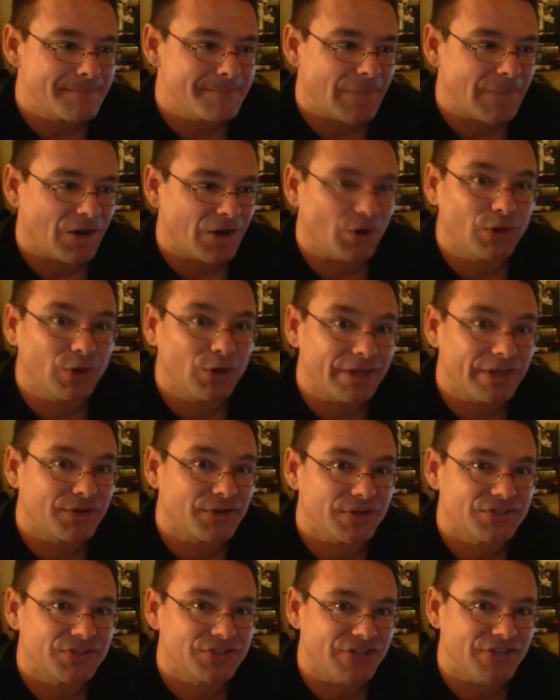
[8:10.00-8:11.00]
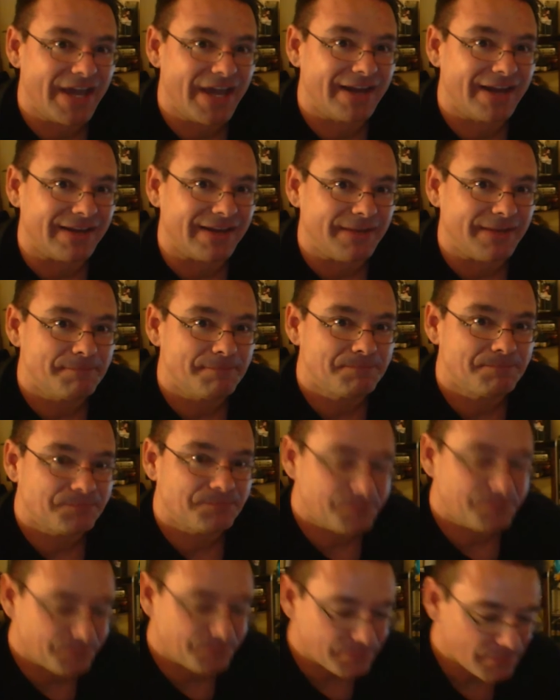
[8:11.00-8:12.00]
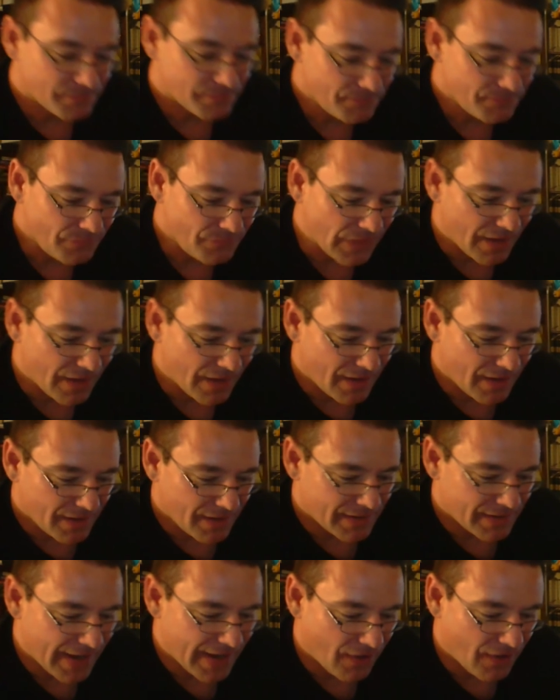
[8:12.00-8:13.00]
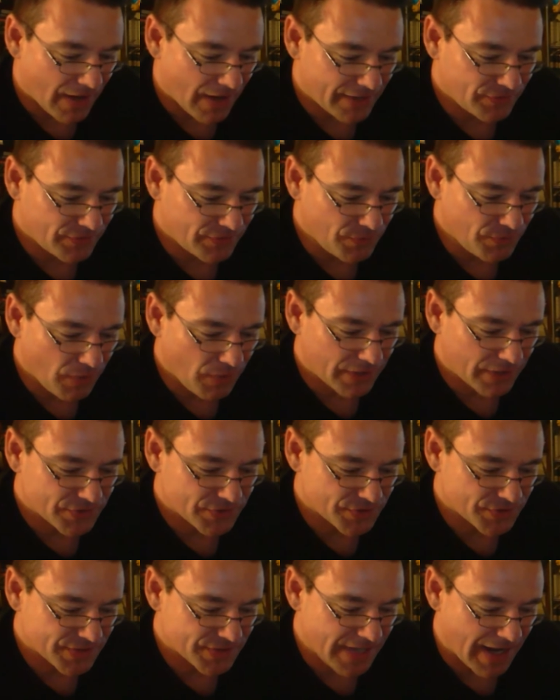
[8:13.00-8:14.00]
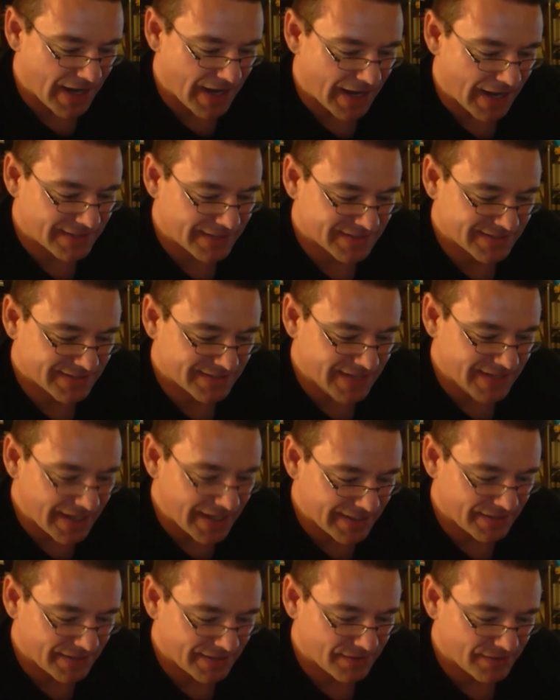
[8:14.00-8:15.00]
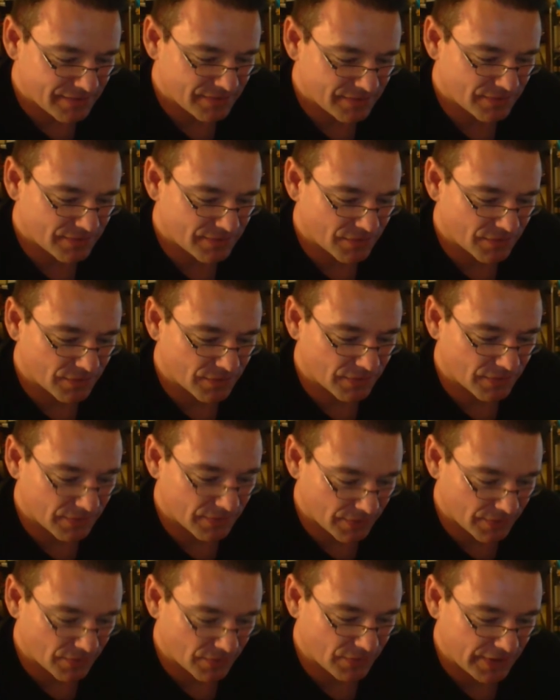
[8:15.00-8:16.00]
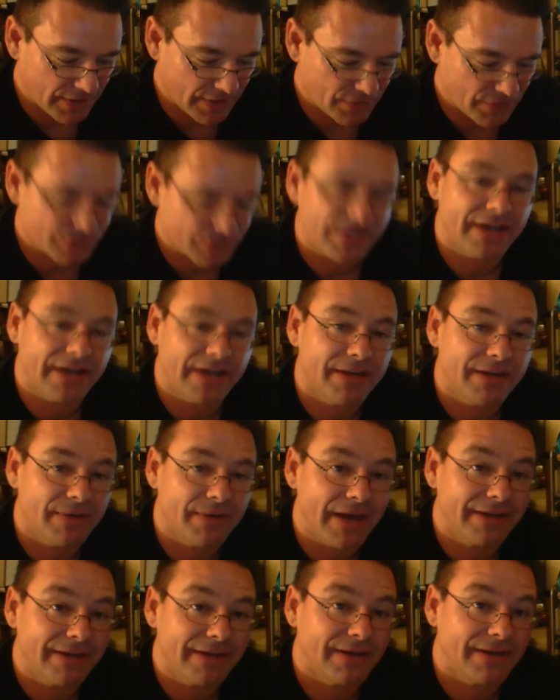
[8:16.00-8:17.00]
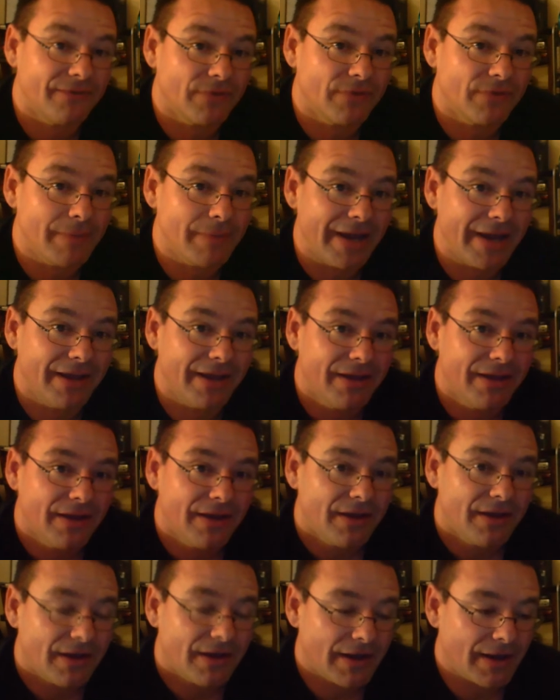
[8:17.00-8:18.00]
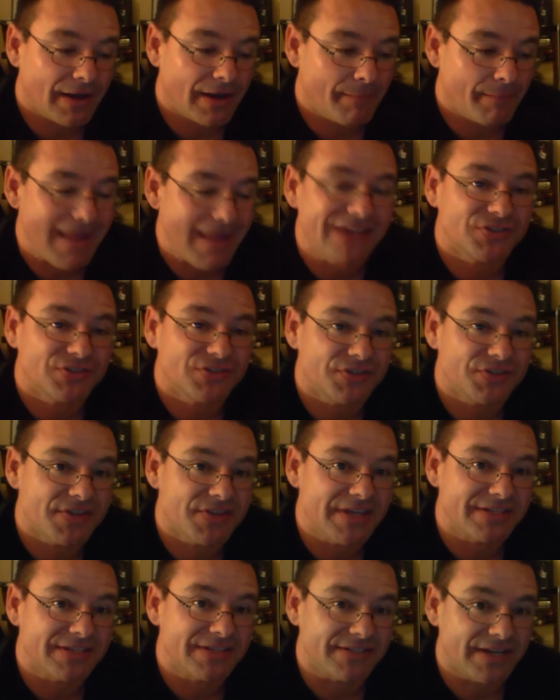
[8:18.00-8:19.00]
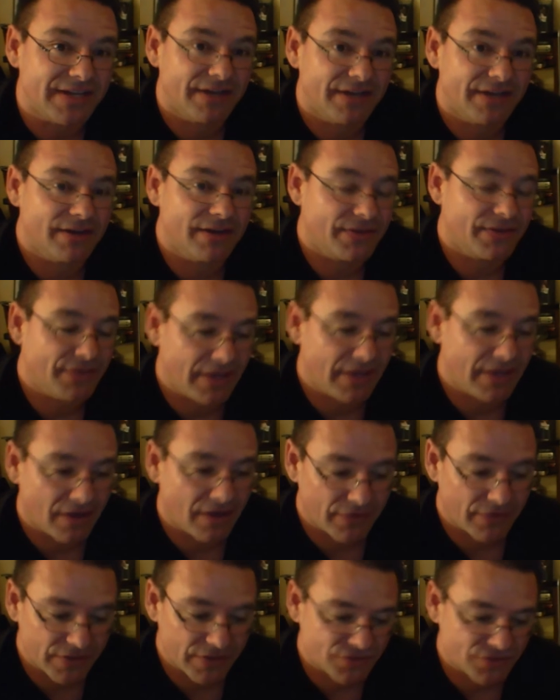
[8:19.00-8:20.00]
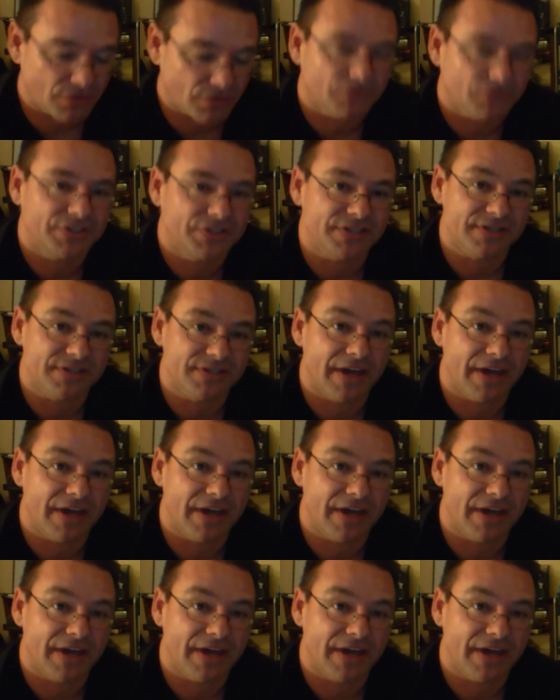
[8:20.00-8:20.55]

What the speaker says: early Christianity. Now, I do want to say I studied early Christianity. I did it for my master's thesis. I did a thing on historical Jesus